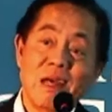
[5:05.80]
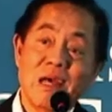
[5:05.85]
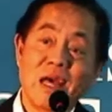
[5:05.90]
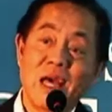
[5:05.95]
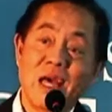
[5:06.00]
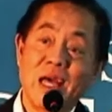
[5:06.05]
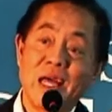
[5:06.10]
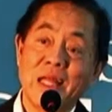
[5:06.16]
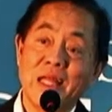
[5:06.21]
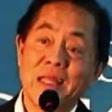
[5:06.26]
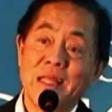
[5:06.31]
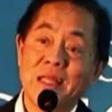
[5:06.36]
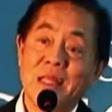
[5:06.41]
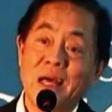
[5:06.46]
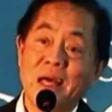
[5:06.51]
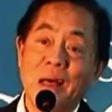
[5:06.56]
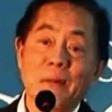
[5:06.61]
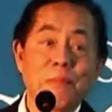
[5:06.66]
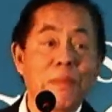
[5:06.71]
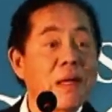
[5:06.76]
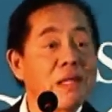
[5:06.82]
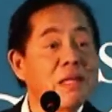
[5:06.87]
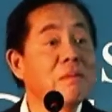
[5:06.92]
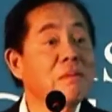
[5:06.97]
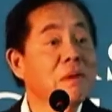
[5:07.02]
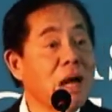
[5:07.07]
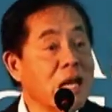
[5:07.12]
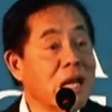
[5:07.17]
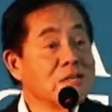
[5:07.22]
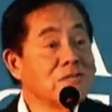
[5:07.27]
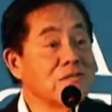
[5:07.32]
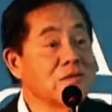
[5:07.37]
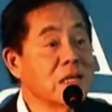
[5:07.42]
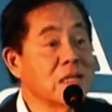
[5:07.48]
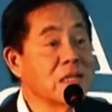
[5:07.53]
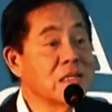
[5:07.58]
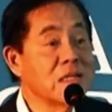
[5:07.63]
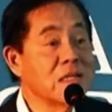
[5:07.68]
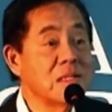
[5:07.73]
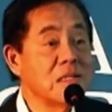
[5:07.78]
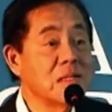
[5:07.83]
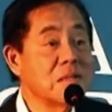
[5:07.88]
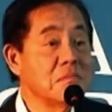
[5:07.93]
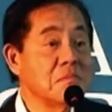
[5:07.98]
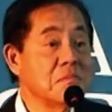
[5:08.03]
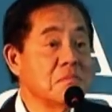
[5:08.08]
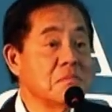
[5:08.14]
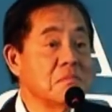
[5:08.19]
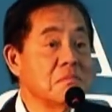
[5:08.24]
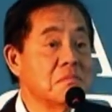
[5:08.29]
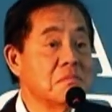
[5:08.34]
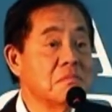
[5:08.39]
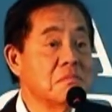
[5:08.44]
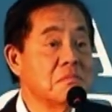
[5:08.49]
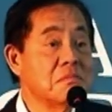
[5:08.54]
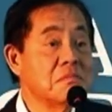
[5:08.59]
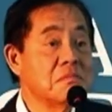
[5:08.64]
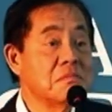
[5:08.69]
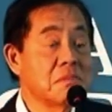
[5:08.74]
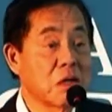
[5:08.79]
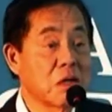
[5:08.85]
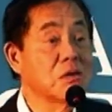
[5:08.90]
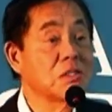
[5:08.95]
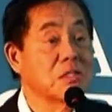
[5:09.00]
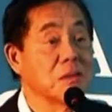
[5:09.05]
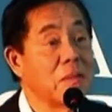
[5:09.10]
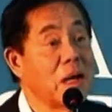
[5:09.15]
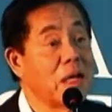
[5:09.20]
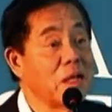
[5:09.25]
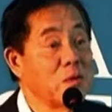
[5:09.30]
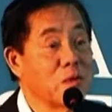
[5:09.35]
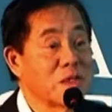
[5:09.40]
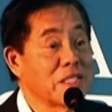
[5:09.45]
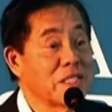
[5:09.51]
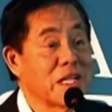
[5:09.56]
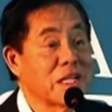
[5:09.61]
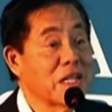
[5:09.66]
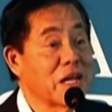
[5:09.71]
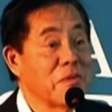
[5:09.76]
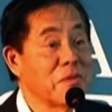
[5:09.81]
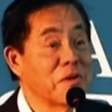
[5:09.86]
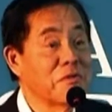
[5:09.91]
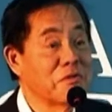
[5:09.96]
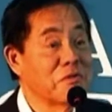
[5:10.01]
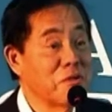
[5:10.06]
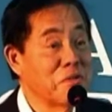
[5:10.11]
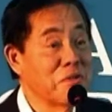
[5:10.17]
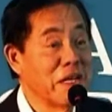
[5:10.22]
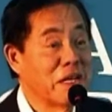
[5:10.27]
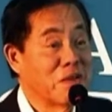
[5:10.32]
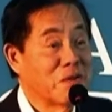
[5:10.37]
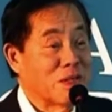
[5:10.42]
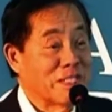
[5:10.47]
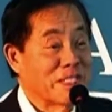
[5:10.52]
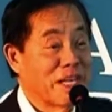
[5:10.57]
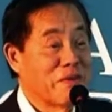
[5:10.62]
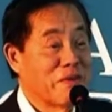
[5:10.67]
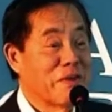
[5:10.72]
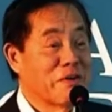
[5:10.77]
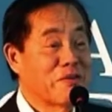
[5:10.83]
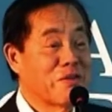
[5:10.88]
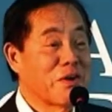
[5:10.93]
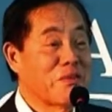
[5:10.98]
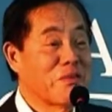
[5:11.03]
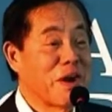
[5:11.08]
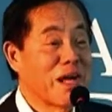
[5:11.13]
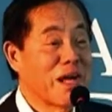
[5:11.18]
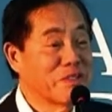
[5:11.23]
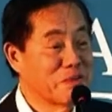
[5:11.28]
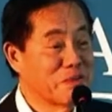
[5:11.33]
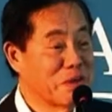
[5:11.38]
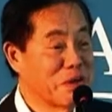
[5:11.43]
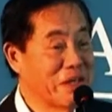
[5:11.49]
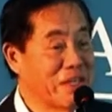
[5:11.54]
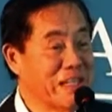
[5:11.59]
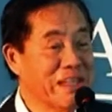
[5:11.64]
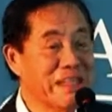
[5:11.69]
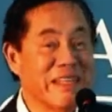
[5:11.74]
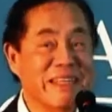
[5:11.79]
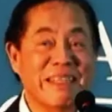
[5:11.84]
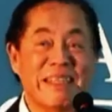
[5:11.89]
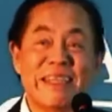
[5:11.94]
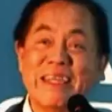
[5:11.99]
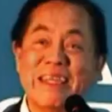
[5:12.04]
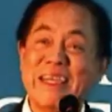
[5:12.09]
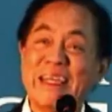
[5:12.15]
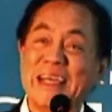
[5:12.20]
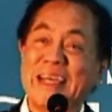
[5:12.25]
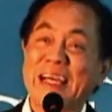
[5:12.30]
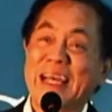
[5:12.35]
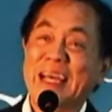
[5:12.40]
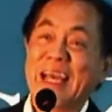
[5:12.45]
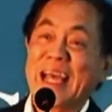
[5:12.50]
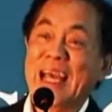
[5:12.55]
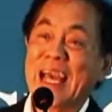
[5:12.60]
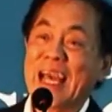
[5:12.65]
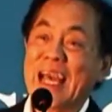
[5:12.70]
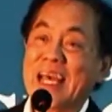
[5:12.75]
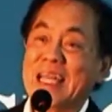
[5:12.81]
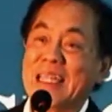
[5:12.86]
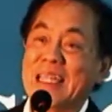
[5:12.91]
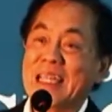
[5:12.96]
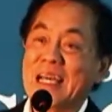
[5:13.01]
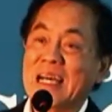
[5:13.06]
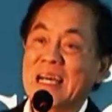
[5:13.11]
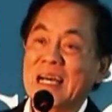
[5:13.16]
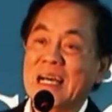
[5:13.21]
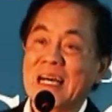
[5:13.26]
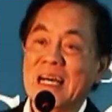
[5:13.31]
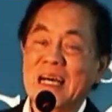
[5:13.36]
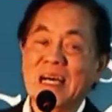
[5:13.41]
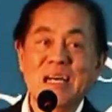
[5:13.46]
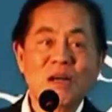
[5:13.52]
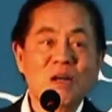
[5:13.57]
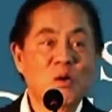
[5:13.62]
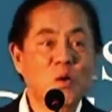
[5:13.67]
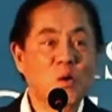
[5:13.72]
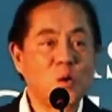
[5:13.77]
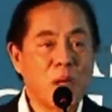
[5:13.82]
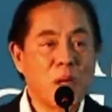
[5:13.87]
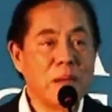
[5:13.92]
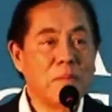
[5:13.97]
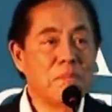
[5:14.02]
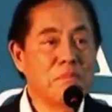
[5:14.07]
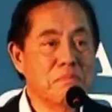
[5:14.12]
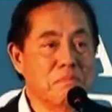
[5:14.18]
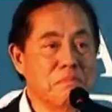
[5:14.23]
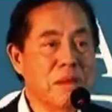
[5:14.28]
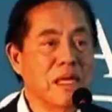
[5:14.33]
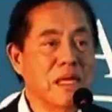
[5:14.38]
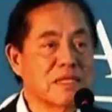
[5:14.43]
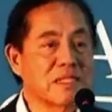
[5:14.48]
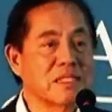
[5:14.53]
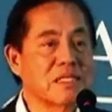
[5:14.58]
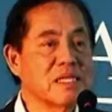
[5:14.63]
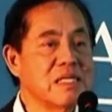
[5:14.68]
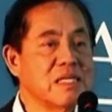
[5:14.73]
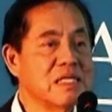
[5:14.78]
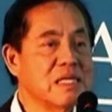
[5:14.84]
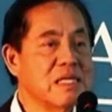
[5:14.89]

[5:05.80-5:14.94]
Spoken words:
And I paid him cash for it because the money was not coming from me, it was coming from Ashmore. And we built,